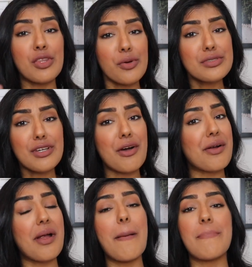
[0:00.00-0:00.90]
those
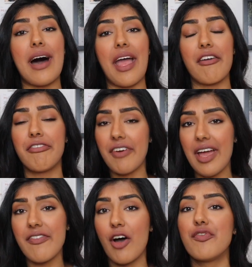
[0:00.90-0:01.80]
are my
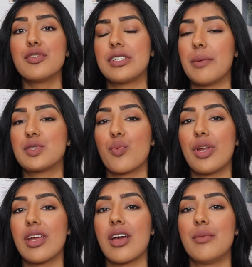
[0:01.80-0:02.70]
5 helpful tips
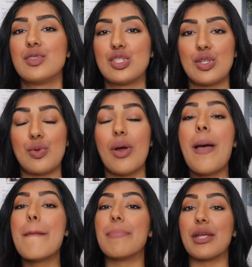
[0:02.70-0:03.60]
when it comes to
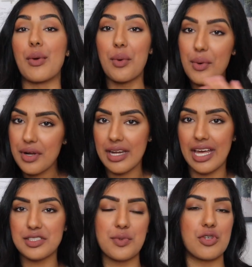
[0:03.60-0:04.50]
being
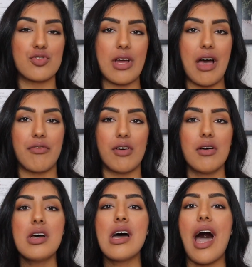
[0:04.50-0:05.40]
organized when you
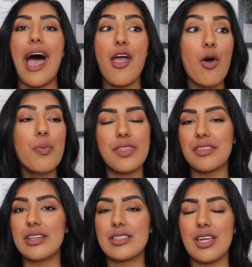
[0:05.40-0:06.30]
travel. I hope
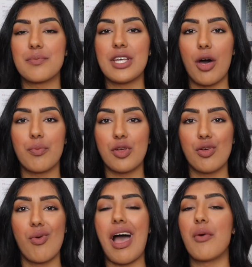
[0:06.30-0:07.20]
that these tips help
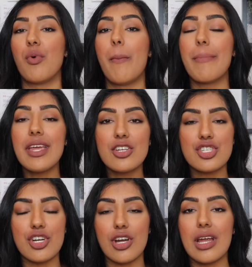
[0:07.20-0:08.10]
you. I will make
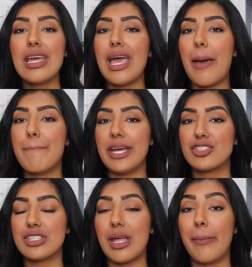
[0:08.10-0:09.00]
sure and
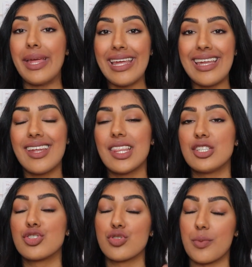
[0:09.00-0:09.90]
mention them in
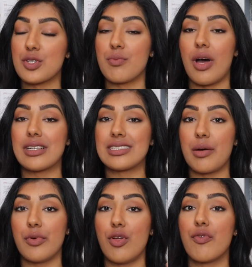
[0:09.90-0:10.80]
the description box
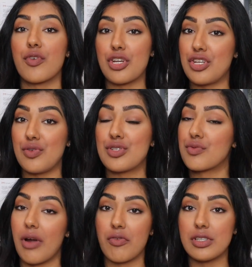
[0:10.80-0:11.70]
down below for you
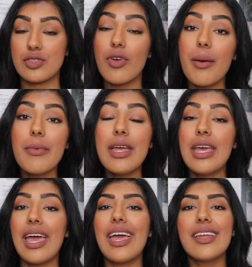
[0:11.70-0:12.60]
to reference from.
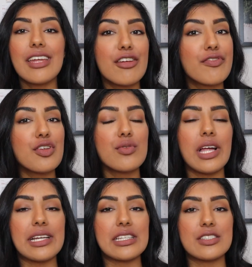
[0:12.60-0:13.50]
And if you
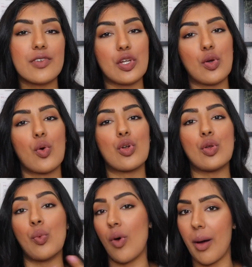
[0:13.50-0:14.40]
like this video, or
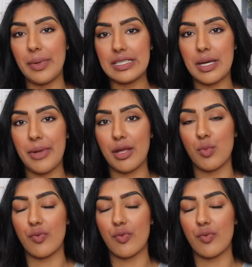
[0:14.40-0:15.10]
you want me to make